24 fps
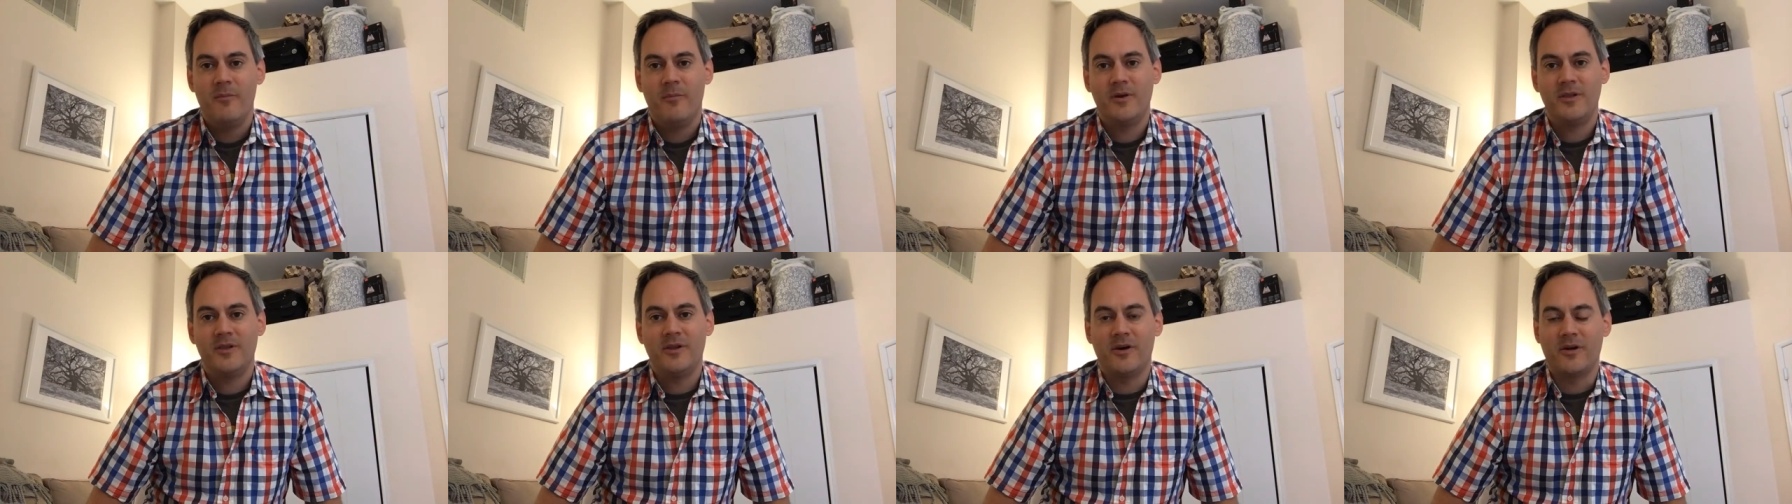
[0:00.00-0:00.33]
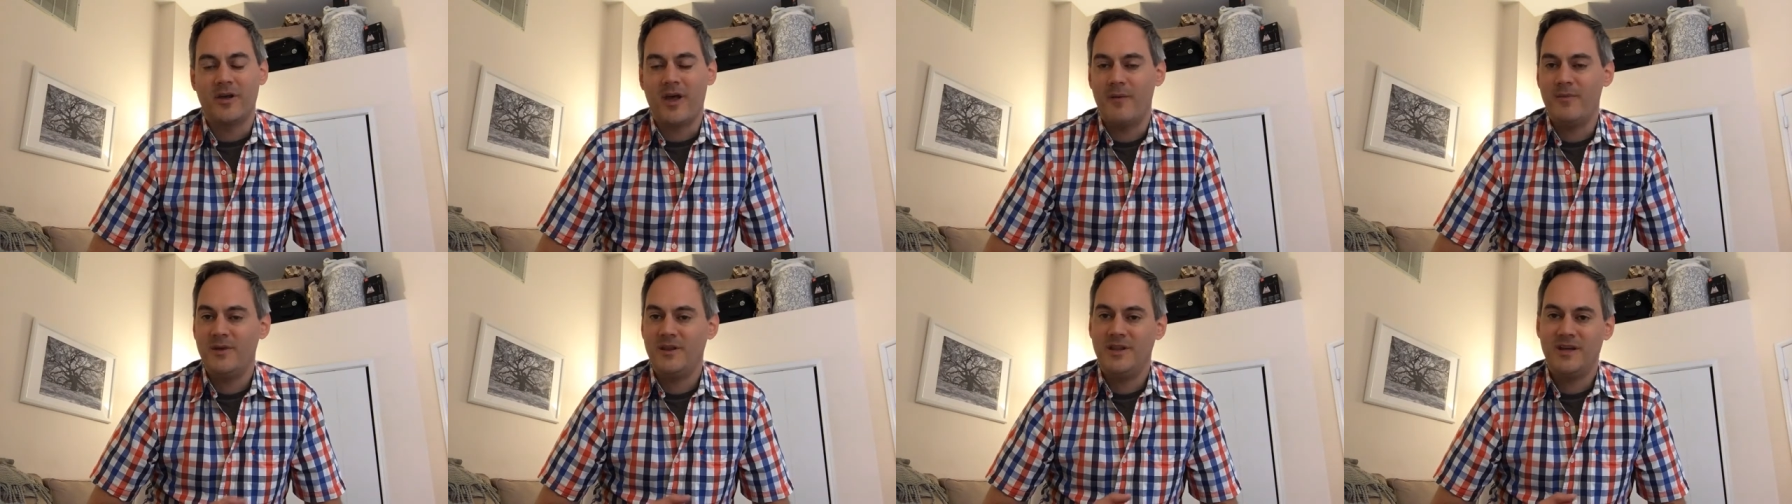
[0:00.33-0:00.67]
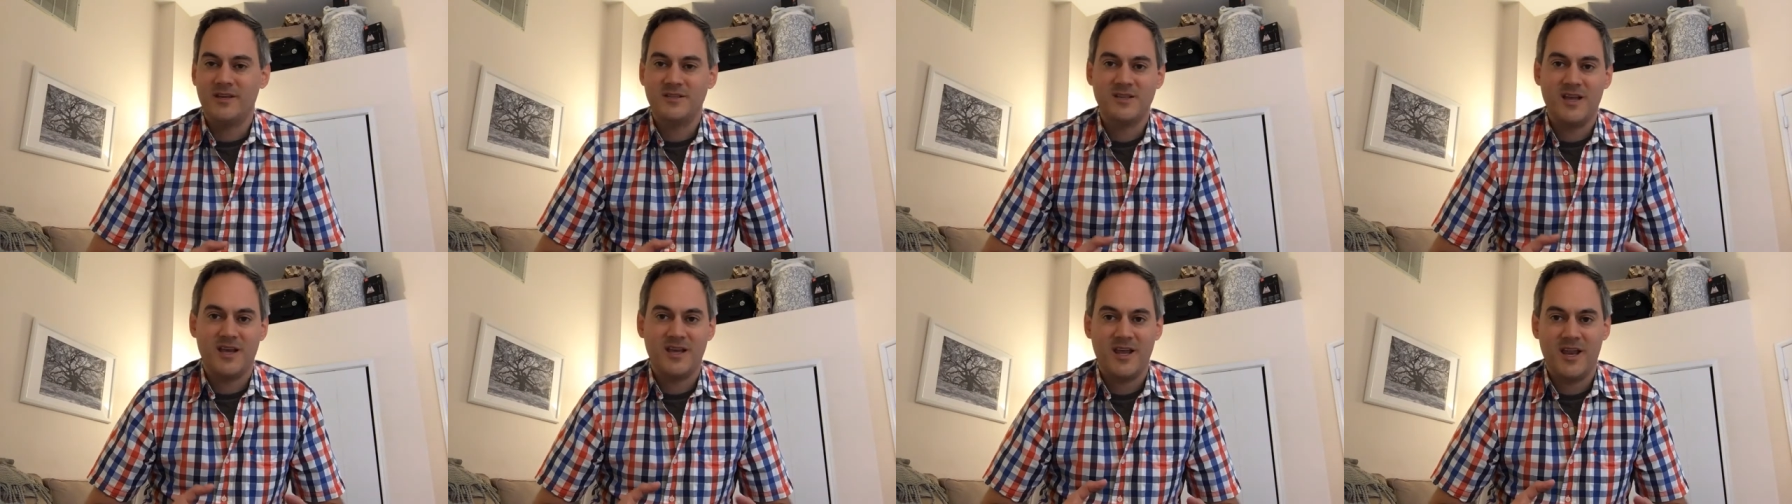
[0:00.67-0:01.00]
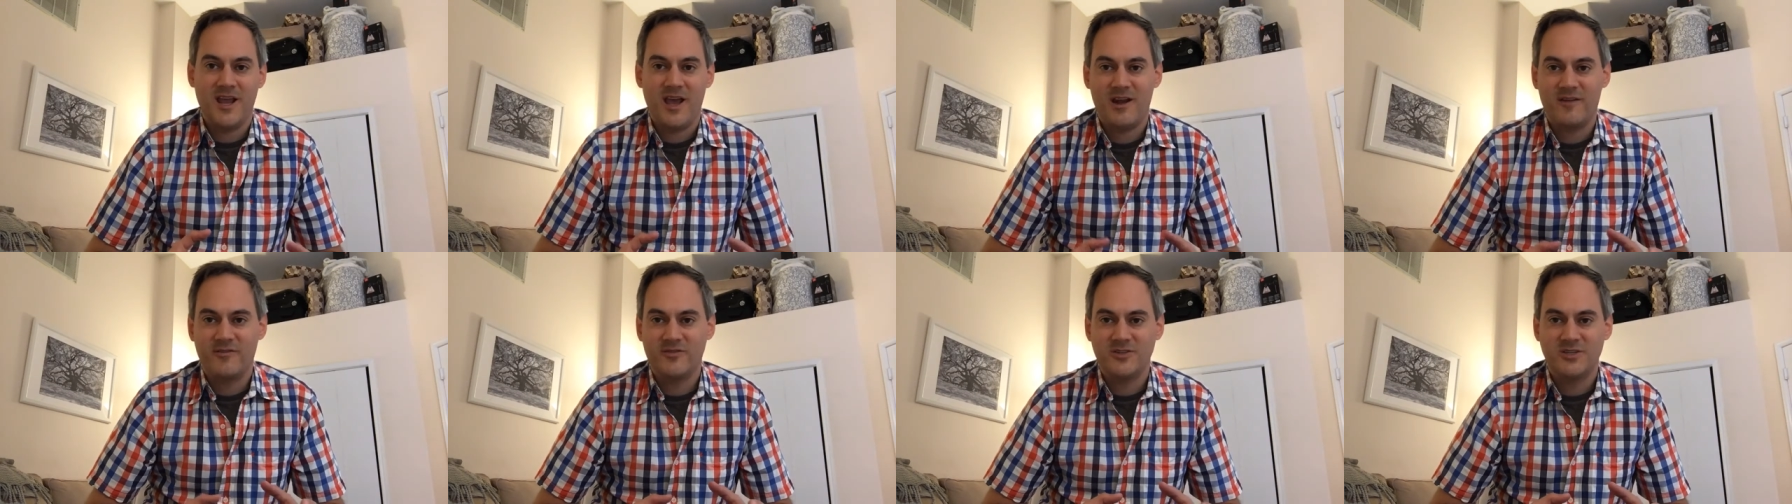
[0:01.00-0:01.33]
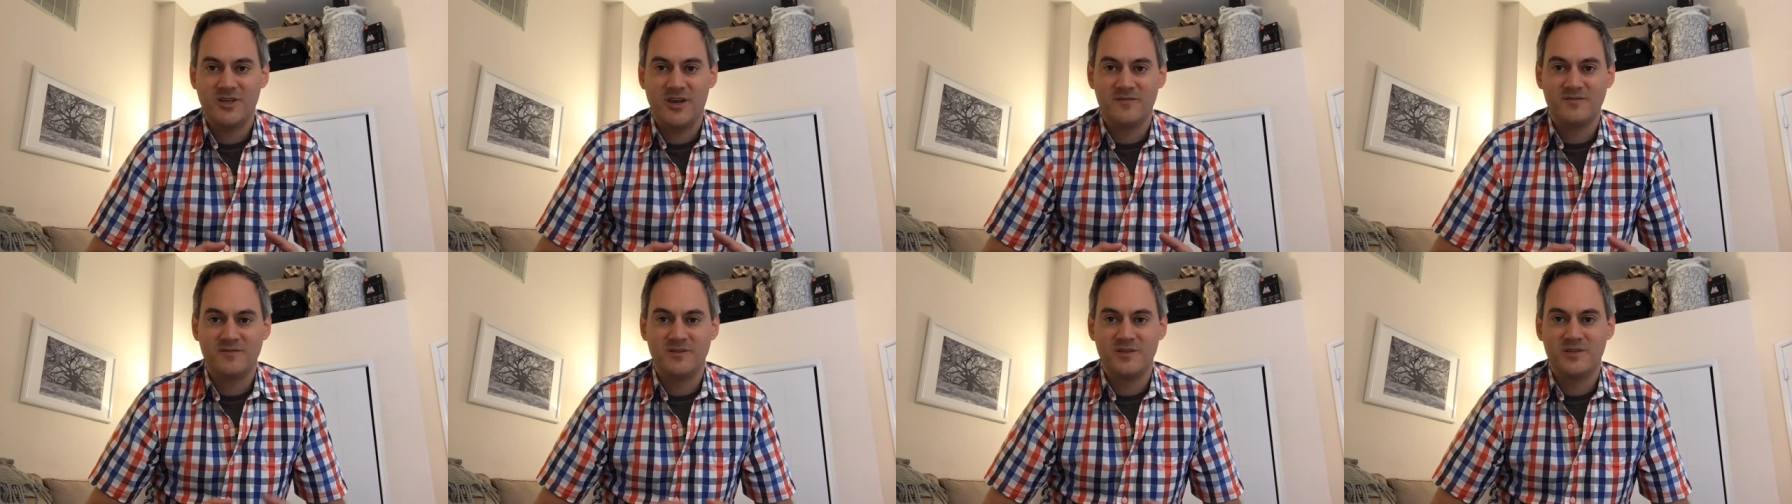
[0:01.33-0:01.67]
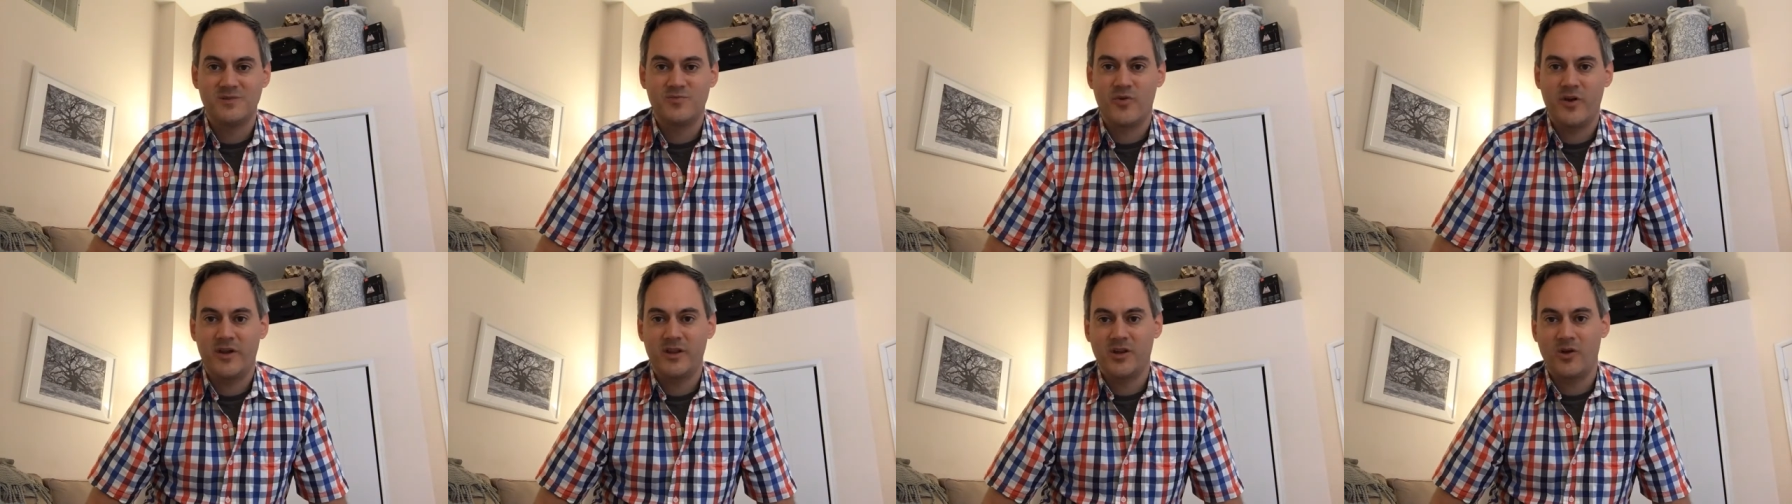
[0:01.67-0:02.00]
but look, I mean, let's not get ahead of ourselves in the
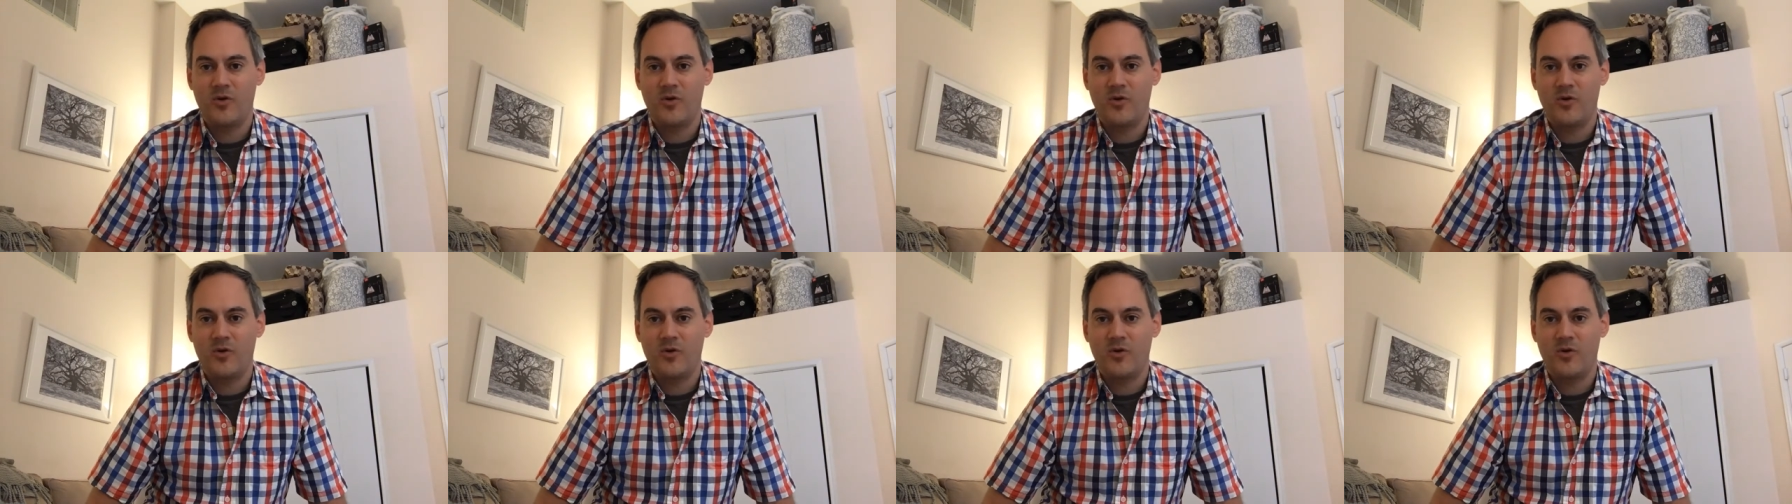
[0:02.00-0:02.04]
spring.